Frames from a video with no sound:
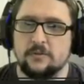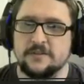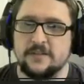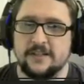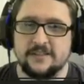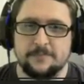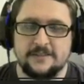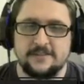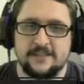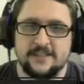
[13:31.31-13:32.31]
I was not
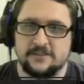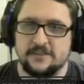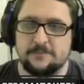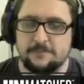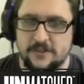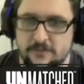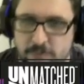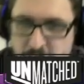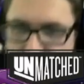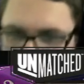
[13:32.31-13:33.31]
expecting to actually be
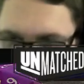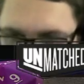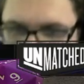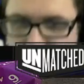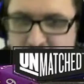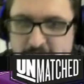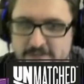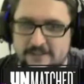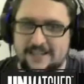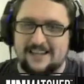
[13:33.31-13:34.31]
worth the
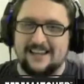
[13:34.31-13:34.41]
feint.